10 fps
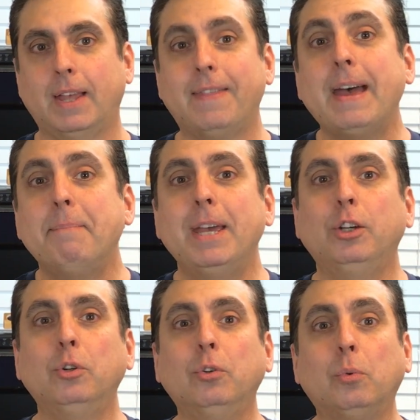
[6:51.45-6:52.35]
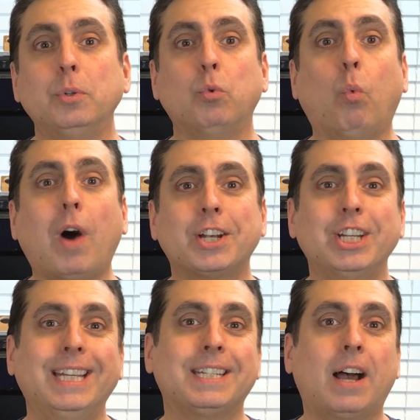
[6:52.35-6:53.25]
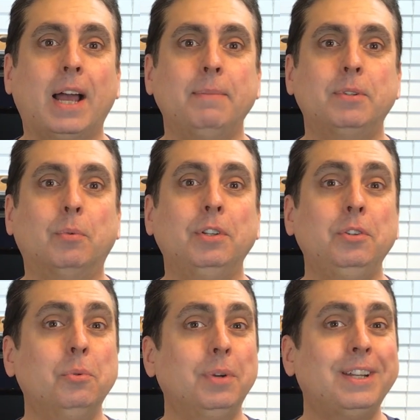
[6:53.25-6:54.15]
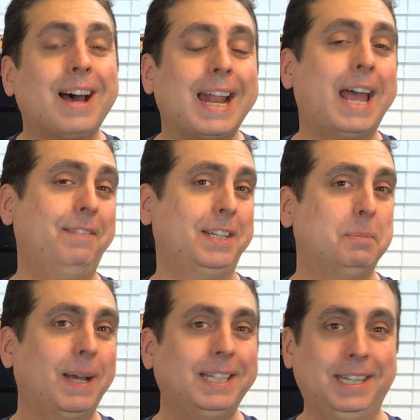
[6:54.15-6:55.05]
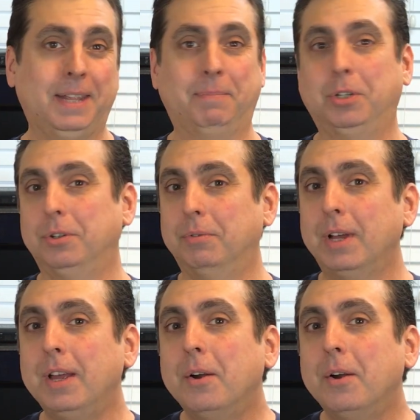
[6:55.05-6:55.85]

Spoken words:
That meant Google was watching at times when you would not have expected them to.